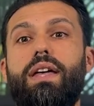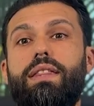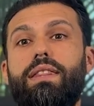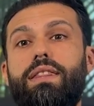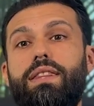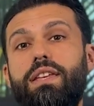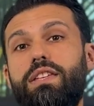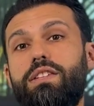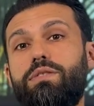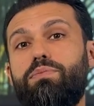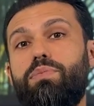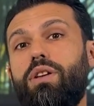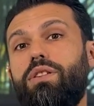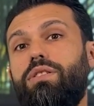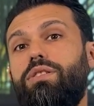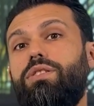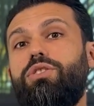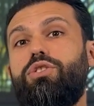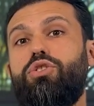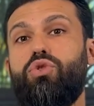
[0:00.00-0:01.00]
These
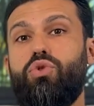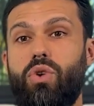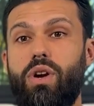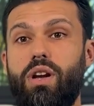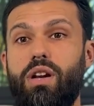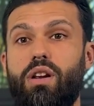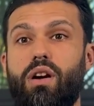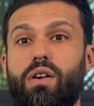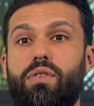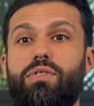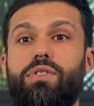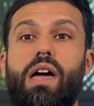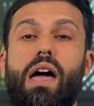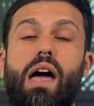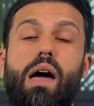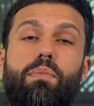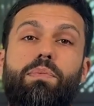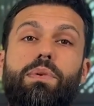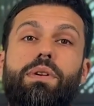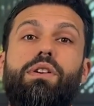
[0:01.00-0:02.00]
budget trade-offs
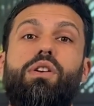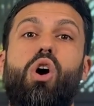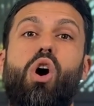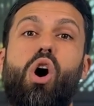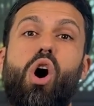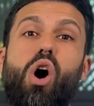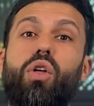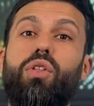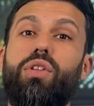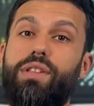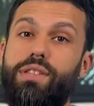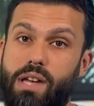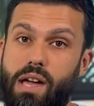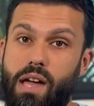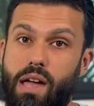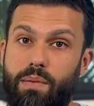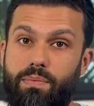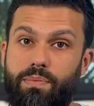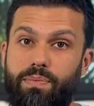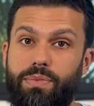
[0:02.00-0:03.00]
happen all the time.